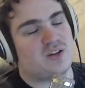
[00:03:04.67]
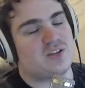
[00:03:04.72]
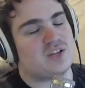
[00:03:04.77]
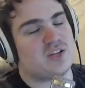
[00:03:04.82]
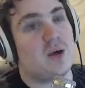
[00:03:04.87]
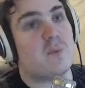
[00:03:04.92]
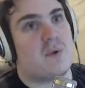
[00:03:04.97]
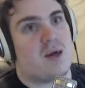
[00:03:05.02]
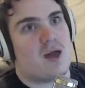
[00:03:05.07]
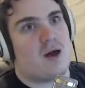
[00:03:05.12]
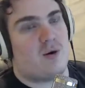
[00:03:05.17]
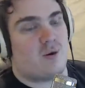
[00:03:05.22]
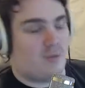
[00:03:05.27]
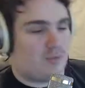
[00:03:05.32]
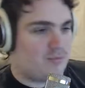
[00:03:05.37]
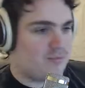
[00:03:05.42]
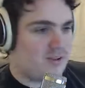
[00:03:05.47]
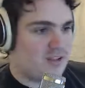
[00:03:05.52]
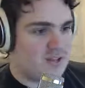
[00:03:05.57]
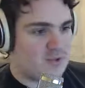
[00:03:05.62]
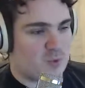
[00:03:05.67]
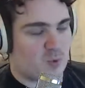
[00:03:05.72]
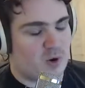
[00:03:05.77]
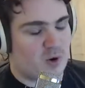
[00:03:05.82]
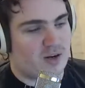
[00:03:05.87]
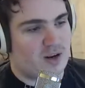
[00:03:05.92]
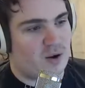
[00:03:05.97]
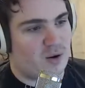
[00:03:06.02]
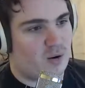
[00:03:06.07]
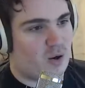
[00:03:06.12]
somehow it's
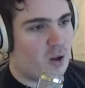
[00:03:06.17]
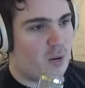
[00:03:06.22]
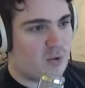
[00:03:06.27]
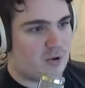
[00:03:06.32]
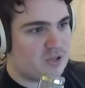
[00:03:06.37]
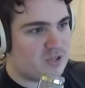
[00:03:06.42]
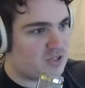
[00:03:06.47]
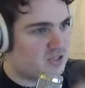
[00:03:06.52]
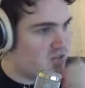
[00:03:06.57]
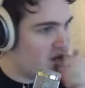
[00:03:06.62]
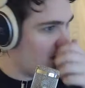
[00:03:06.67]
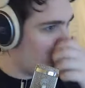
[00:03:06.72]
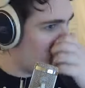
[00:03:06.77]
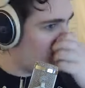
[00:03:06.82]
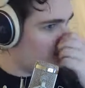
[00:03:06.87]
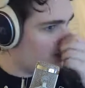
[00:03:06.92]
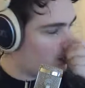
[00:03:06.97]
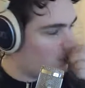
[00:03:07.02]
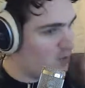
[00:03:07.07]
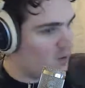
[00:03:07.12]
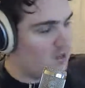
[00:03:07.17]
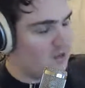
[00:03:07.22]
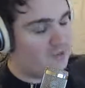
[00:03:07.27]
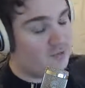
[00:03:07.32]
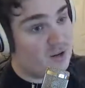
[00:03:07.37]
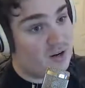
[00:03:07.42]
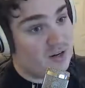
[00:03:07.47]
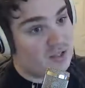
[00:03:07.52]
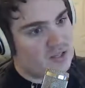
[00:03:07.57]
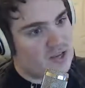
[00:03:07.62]
worked out almost exactly that way, if
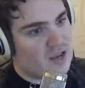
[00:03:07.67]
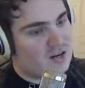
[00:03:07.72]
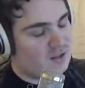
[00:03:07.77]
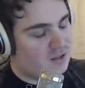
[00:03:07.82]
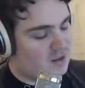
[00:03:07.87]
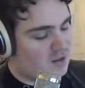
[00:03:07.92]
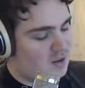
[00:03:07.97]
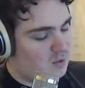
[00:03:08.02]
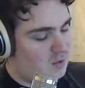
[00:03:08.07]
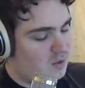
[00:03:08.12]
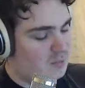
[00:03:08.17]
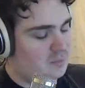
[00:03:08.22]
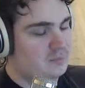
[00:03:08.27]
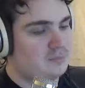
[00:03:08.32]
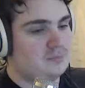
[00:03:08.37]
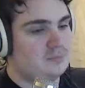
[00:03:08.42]
not exactly that way.